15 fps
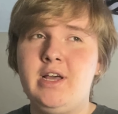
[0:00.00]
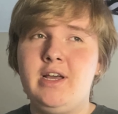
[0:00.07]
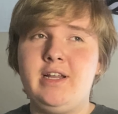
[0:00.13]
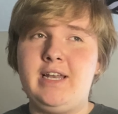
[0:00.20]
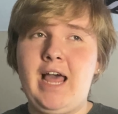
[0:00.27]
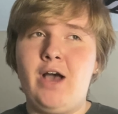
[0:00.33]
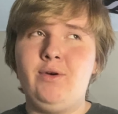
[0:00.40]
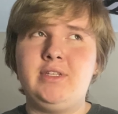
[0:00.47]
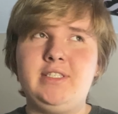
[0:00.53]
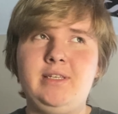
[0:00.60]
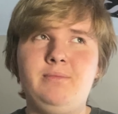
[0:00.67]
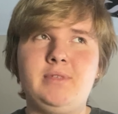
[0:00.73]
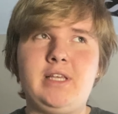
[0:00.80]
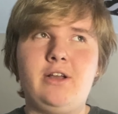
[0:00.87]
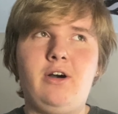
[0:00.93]
Now it
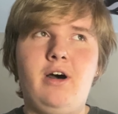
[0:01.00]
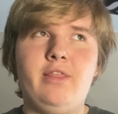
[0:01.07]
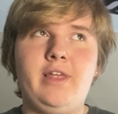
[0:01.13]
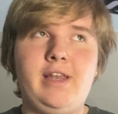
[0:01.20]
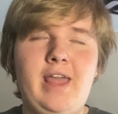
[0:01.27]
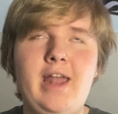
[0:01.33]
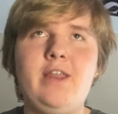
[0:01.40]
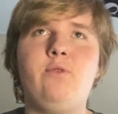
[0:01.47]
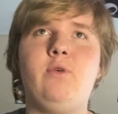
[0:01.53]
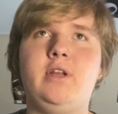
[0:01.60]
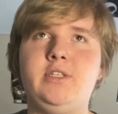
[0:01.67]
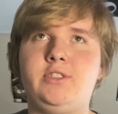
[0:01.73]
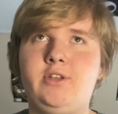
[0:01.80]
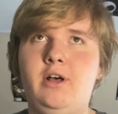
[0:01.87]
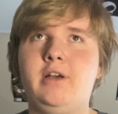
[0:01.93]
seems like all that anyone
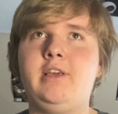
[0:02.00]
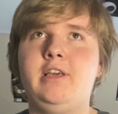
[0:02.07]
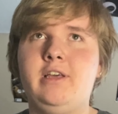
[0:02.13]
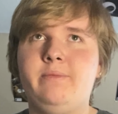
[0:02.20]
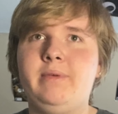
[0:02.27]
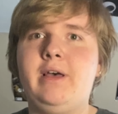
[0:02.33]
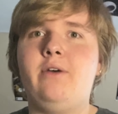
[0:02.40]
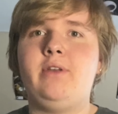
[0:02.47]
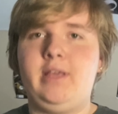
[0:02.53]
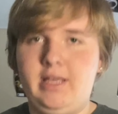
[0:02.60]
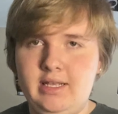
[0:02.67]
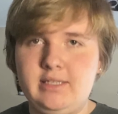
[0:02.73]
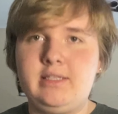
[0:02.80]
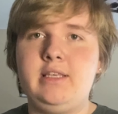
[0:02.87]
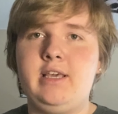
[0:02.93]
is talking about
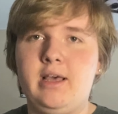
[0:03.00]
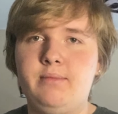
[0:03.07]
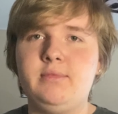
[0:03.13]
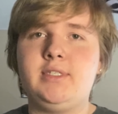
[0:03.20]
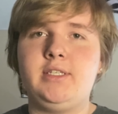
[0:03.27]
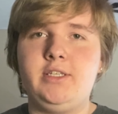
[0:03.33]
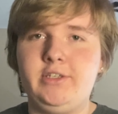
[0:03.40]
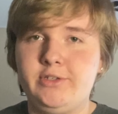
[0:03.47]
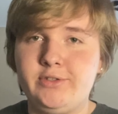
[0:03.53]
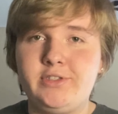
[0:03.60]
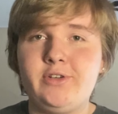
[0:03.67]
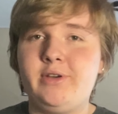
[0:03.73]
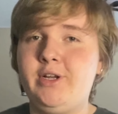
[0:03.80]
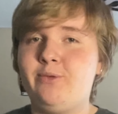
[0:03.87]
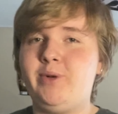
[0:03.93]
is the MCU,
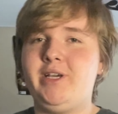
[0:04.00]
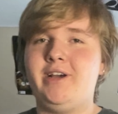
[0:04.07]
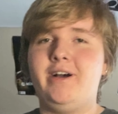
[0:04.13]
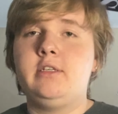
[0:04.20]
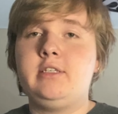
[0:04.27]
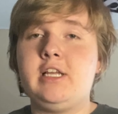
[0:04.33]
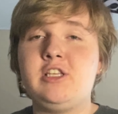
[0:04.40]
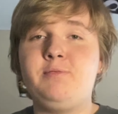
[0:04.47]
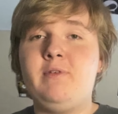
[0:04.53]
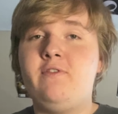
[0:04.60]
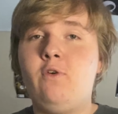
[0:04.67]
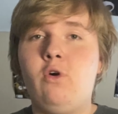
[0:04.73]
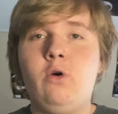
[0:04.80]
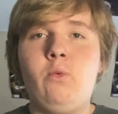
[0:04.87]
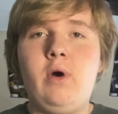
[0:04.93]
so here we are. Since
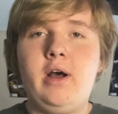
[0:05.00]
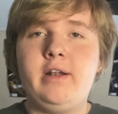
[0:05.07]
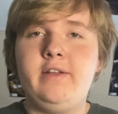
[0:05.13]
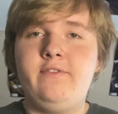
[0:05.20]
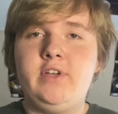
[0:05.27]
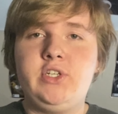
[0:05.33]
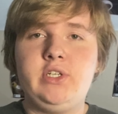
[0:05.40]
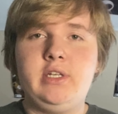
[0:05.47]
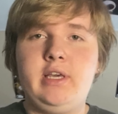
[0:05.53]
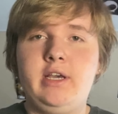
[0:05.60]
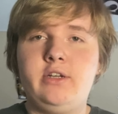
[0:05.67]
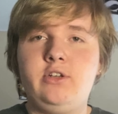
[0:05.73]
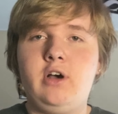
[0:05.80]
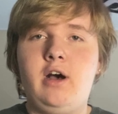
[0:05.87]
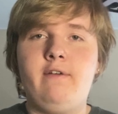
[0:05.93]
before WandaVision
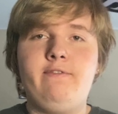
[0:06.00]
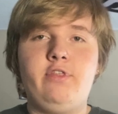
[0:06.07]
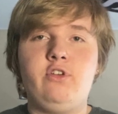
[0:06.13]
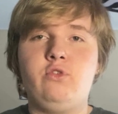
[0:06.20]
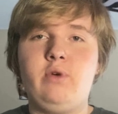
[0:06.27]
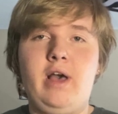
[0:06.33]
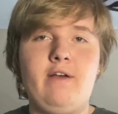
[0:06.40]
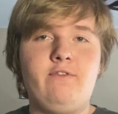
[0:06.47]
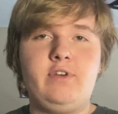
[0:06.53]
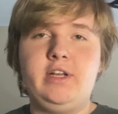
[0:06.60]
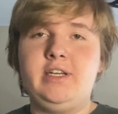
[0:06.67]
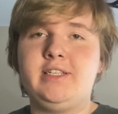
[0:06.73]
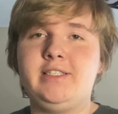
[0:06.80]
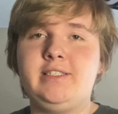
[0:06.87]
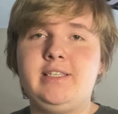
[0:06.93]
kicked off, through every
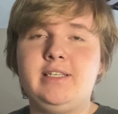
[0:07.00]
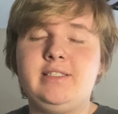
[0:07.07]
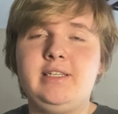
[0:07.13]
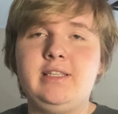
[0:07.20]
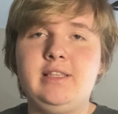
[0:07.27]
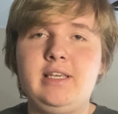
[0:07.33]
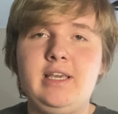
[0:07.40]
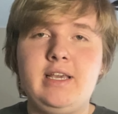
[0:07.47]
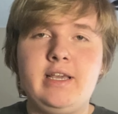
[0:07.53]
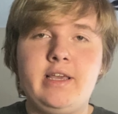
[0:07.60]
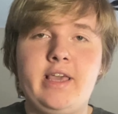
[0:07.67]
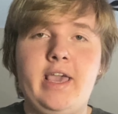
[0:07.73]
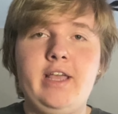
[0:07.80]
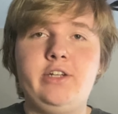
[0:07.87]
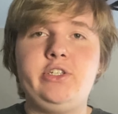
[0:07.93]
consistently
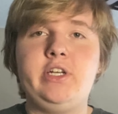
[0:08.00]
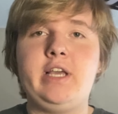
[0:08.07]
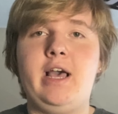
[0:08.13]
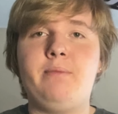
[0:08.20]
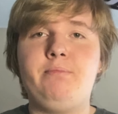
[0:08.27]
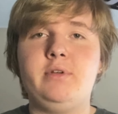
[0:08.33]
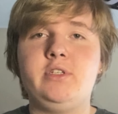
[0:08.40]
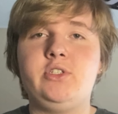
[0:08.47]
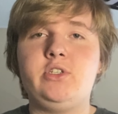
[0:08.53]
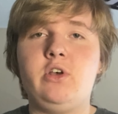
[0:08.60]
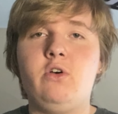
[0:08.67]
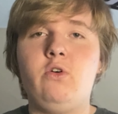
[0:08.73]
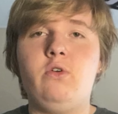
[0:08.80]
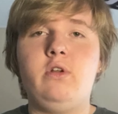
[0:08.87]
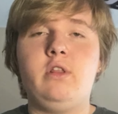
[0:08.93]
engaging
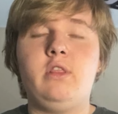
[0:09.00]
episode,